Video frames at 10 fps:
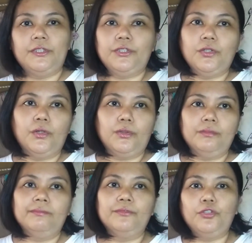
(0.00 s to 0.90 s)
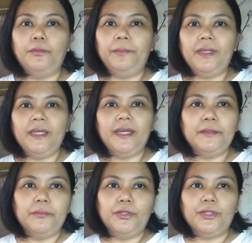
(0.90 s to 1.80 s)
So Doopy
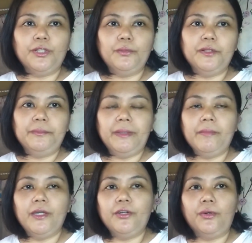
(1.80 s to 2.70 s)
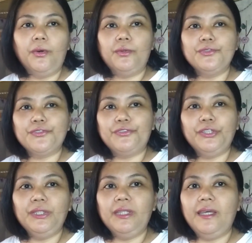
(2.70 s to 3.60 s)
and Myrtle will be my co-host for
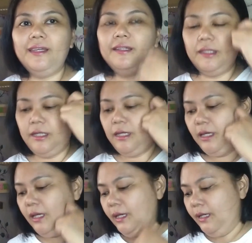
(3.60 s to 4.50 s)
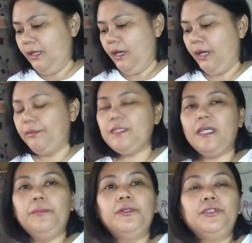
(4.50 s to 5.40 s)
today. I was
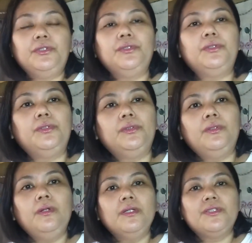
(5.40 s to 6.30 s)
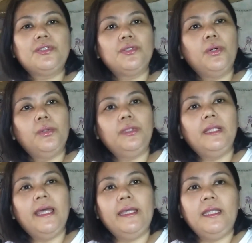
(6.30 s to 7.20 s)
able to sew the
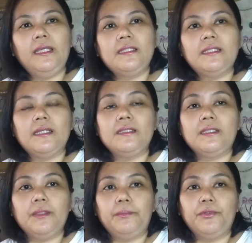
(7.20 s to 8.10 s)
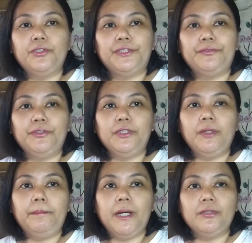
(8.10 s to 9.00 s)
linings and zippers for the
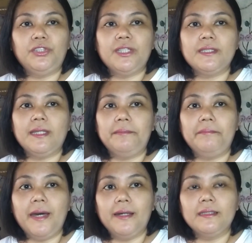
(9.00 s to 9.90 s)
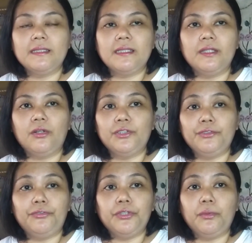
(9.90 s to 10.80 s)
pouches and bags, and also
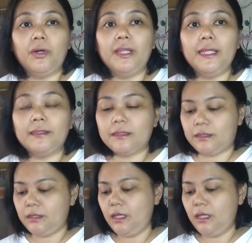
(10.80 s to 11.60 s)
for the wallets.